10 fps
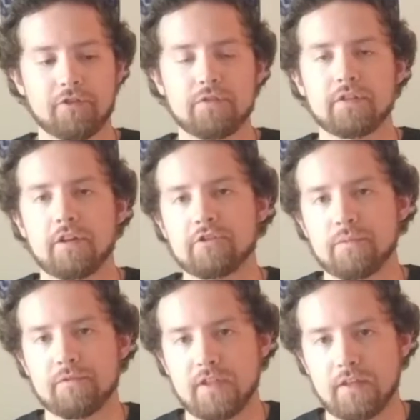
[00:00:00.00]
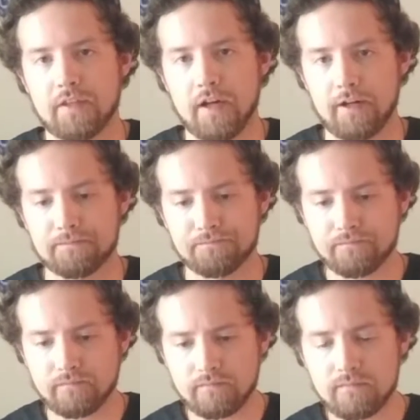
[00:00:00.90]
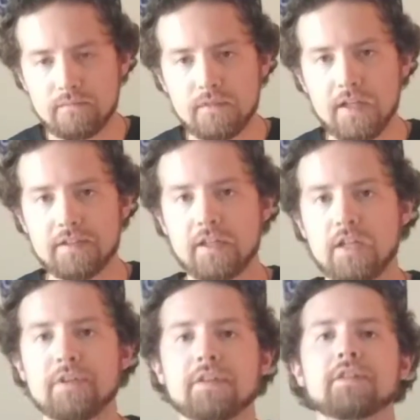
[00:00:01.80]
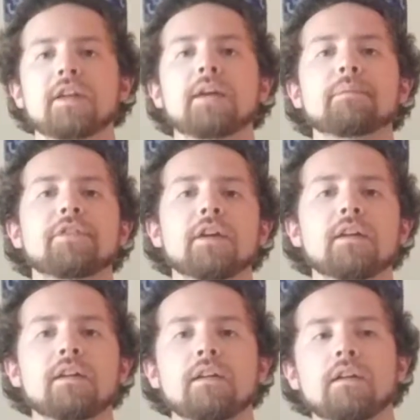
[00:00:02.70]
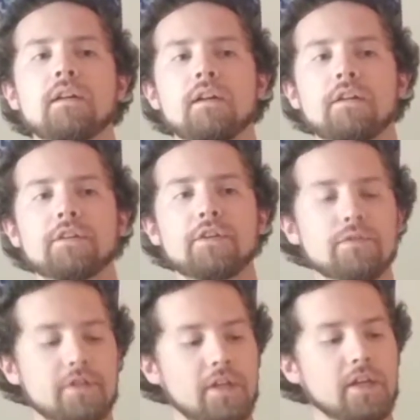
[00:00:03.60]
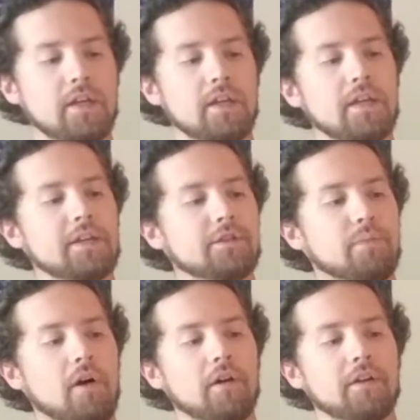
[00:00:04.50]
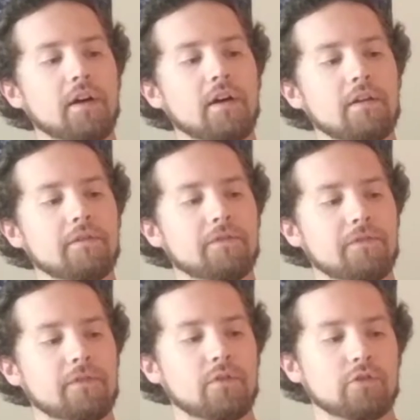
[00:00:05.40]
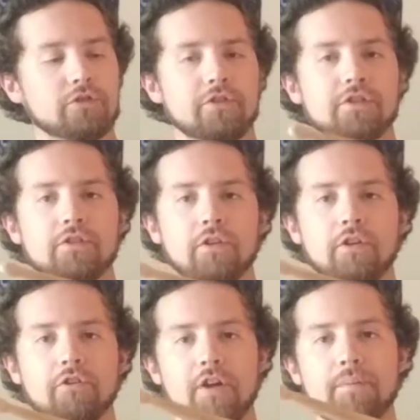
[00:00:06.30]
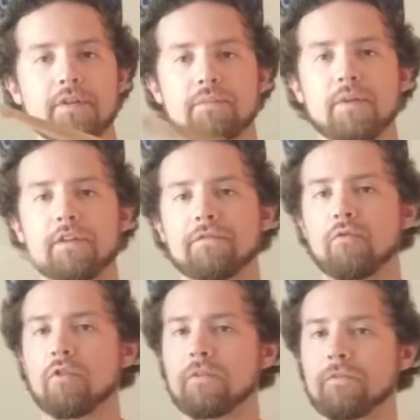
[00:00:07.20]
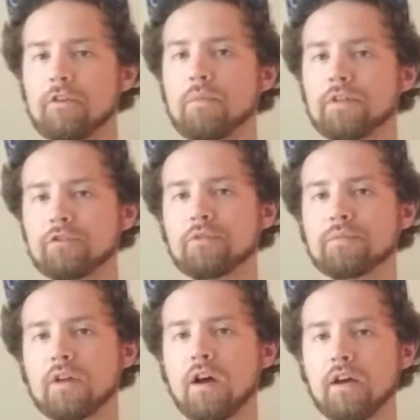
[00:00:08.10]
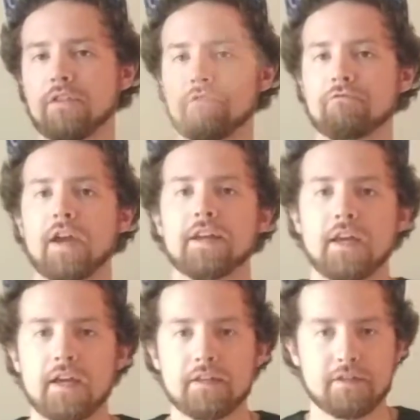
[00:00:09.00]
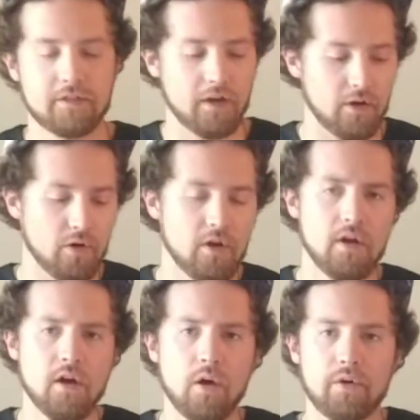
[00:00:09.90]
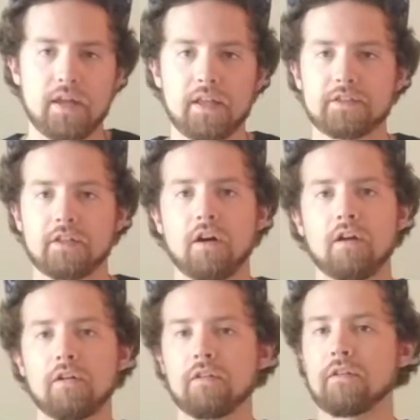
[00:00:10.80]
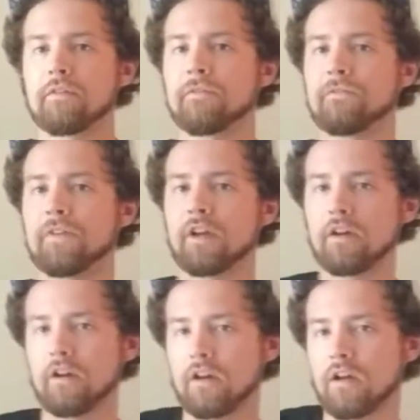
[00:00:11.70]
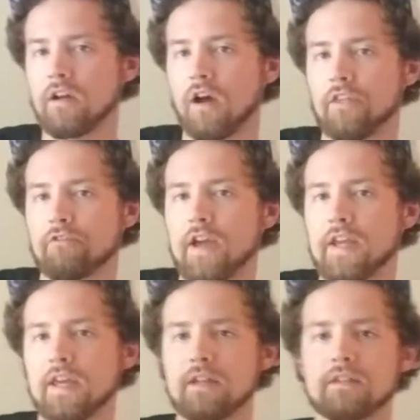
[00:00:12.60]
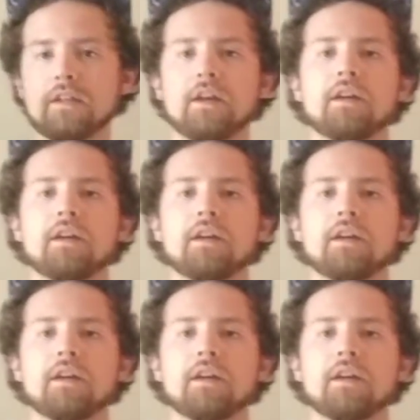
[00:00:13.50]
you snare drummers out there, it's going to be the same thing, using each part of your traditional grip as a metaphor for your muscle groups on the right hand. So what I like to call finger on the right hand